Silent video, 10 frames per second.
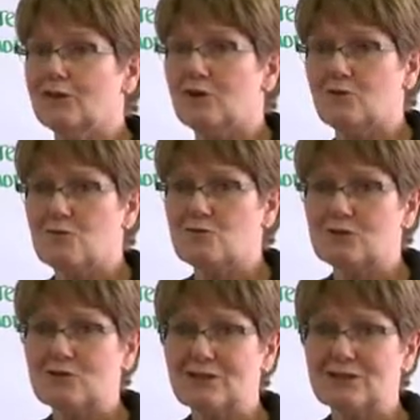our own
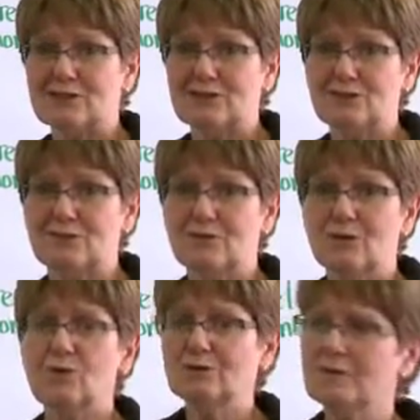stresses too.
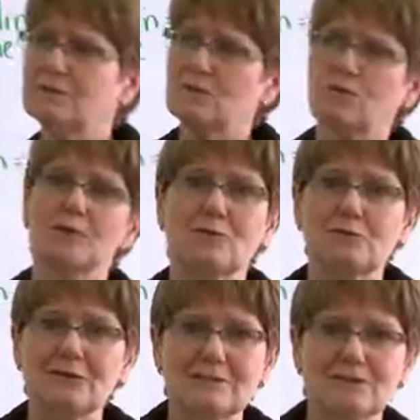Or sometimes we worry about
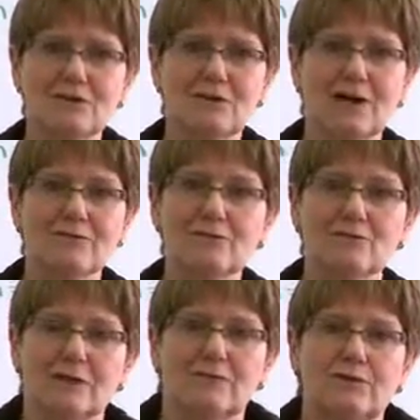things we don't have to,
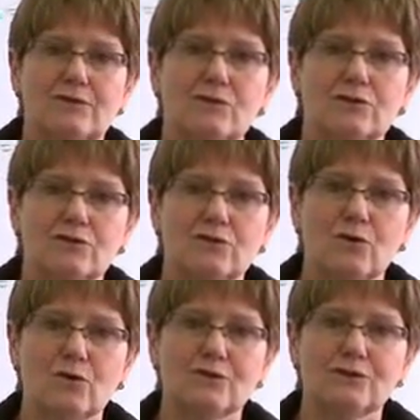we have no
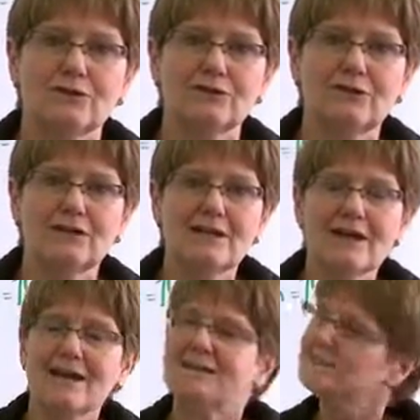control over.
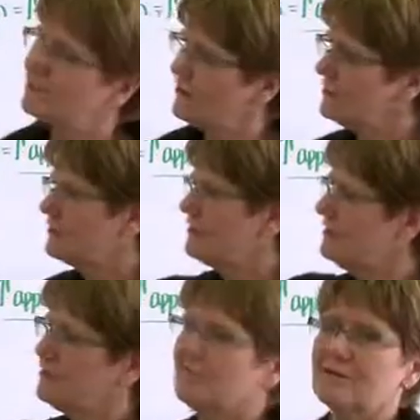And it's starting to
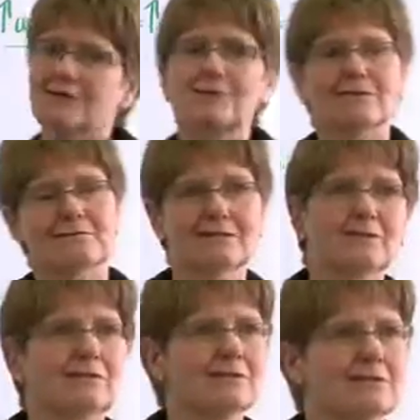think, okay,
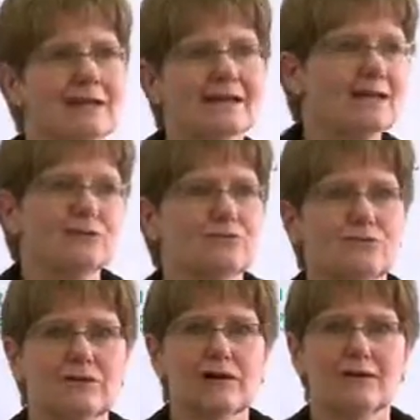I can't
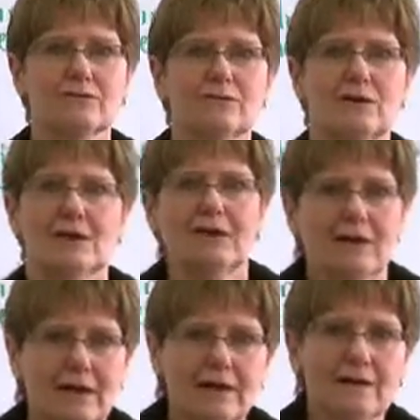control that. Well,
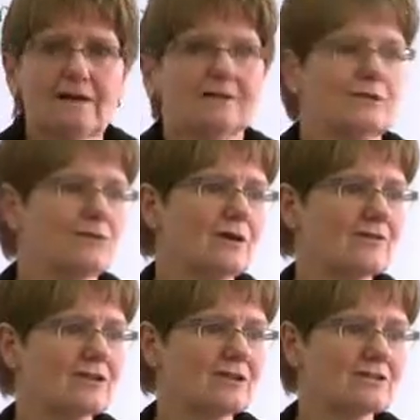
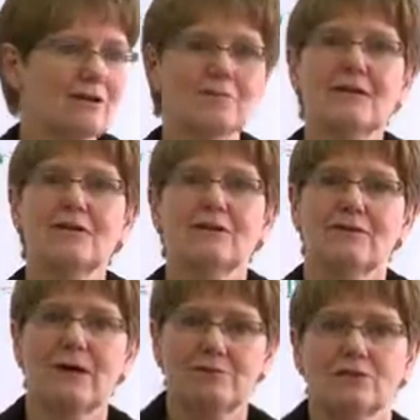I've got to stop taking
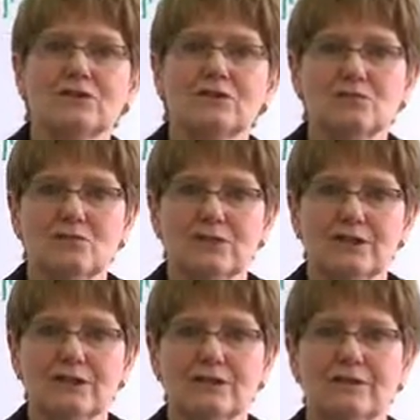on that person's
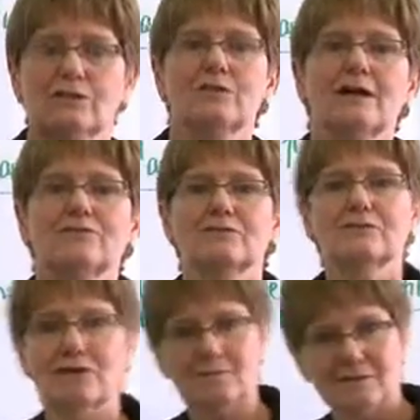worry, or I have to
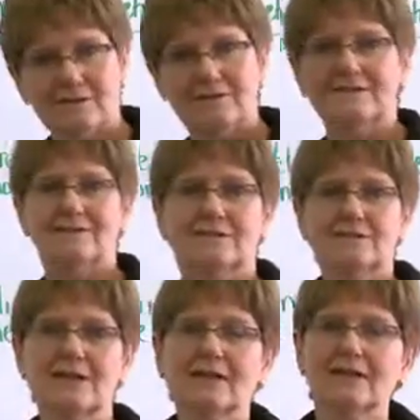stop
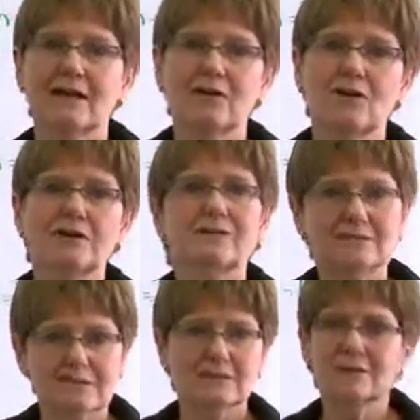taking that on because
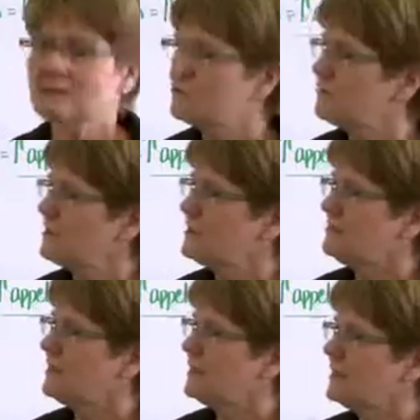it's stressing
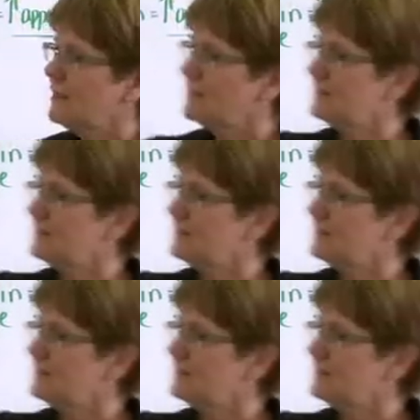me and